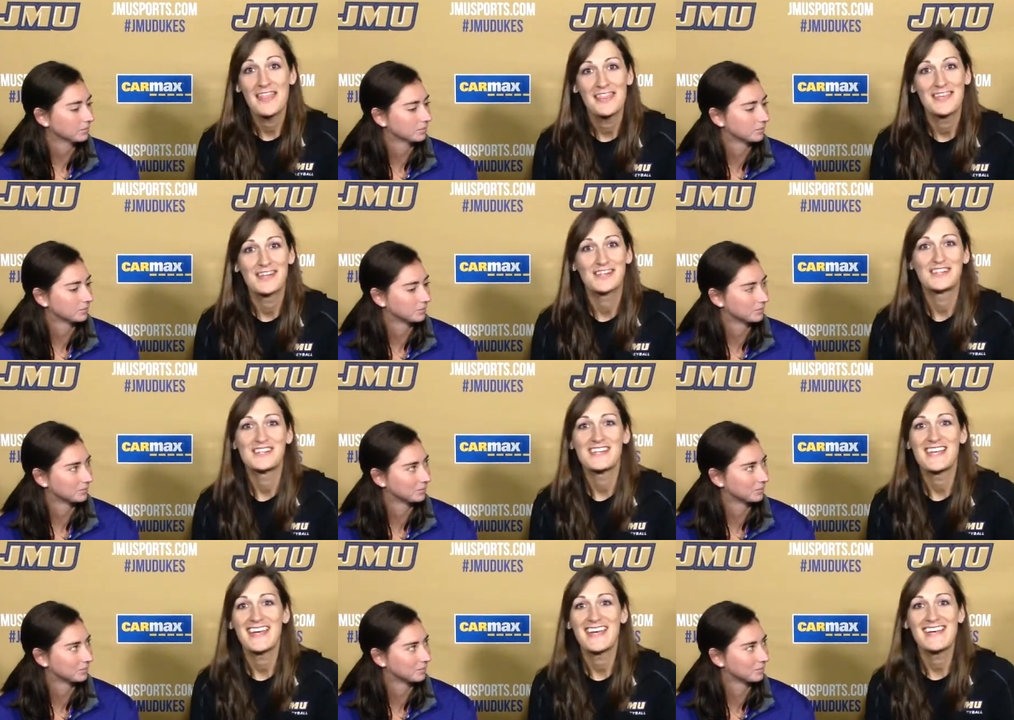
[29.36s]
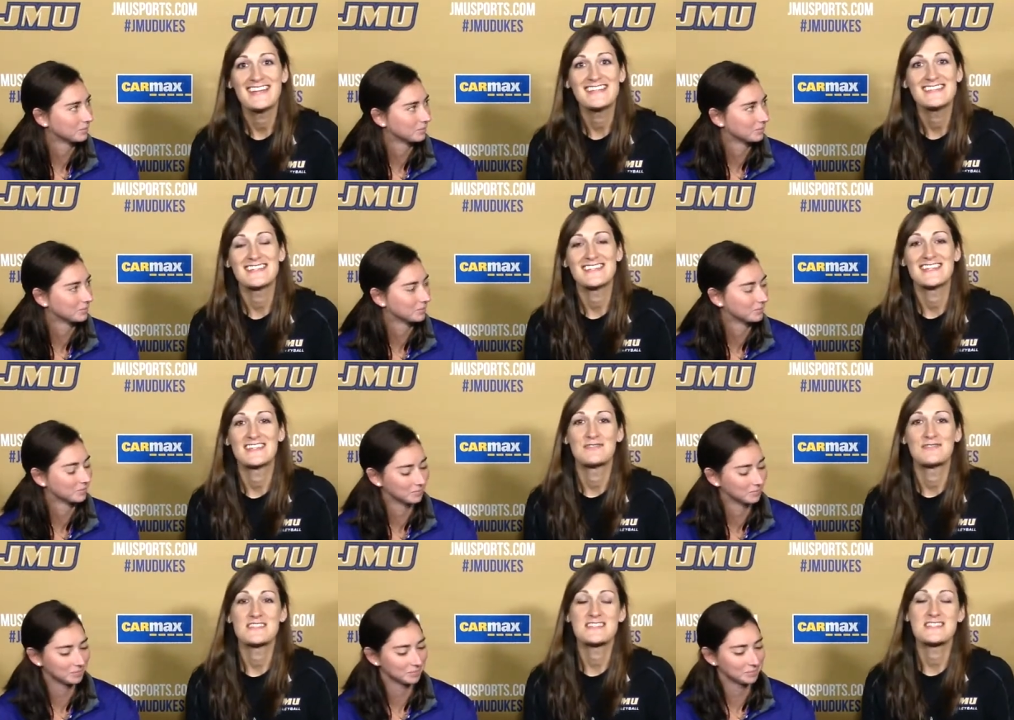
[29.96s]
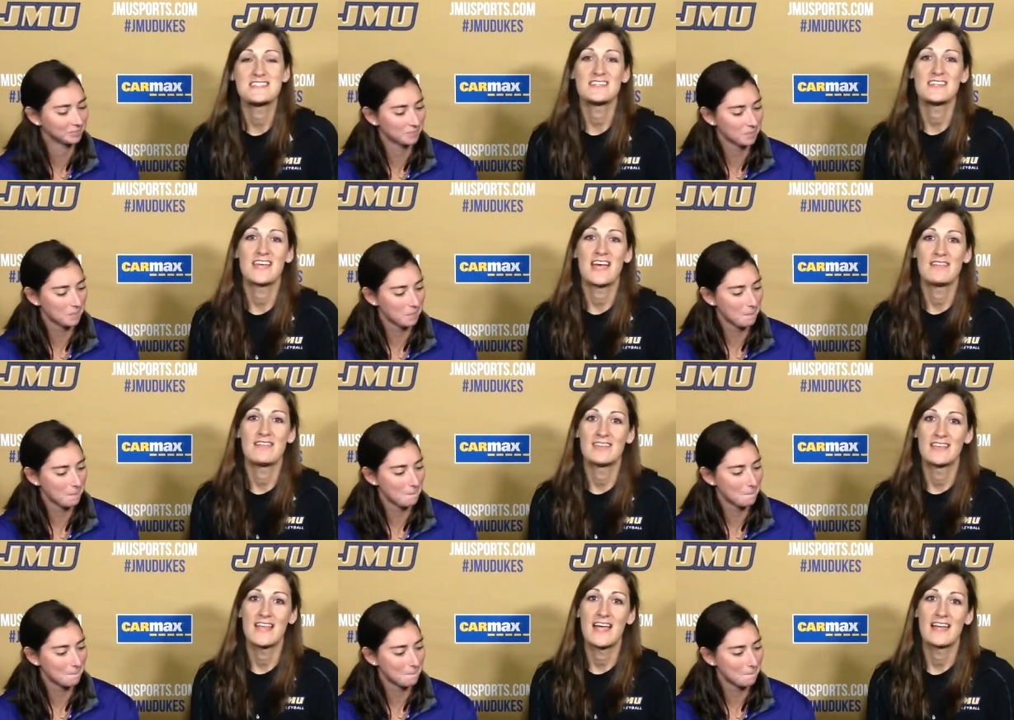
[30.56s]
Speaker 1: there yet. Uh, we still have a
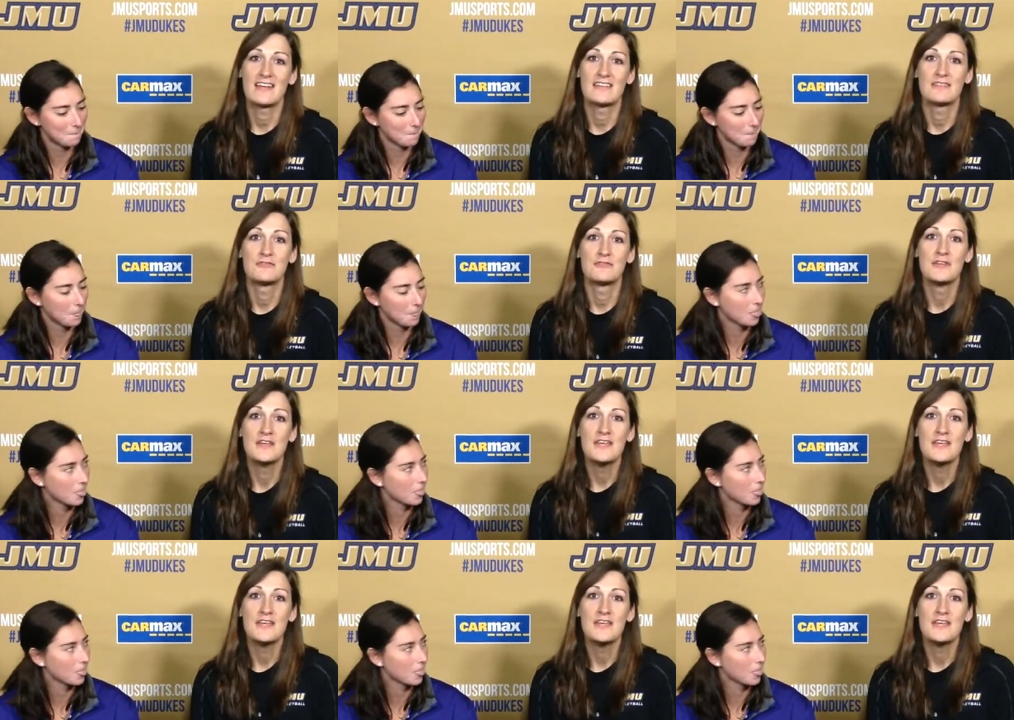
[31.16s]
lot of